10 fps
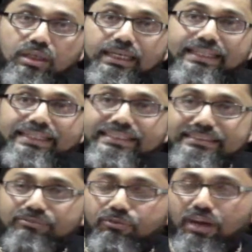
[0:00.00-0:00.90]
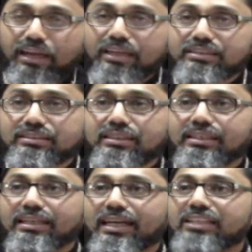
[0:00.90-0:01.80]
This phrase
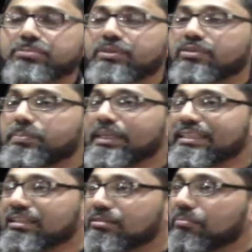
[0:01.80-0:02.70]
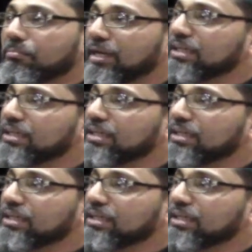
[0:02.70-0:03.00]
has been repeated many,